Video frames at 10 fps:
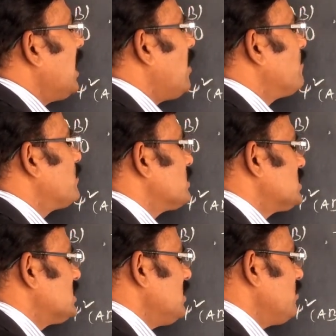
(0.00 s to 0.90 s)
of
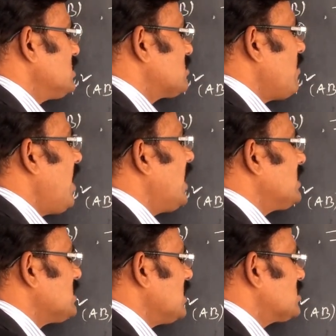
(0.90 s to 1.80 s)
C1
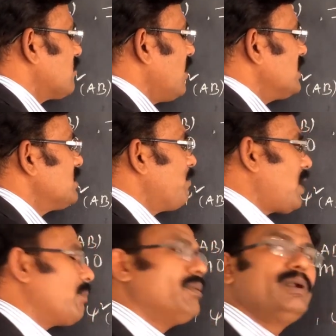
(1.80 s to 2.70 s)
square psi square is the
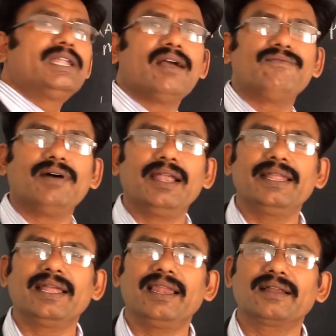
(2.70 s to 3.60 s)
probability of
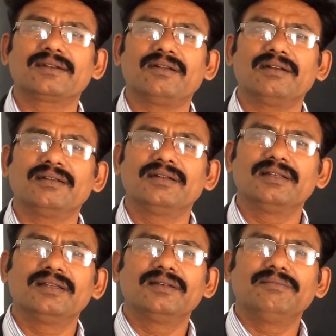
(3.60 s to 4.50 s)
finding an electron
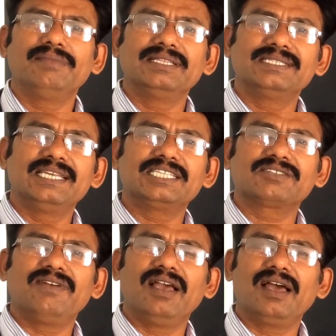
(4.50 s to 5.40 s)
in C
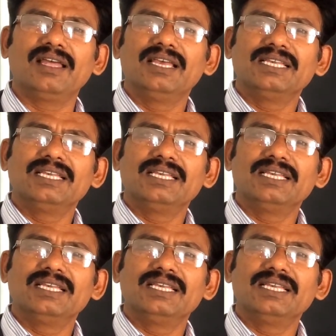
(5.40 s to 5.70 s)
square.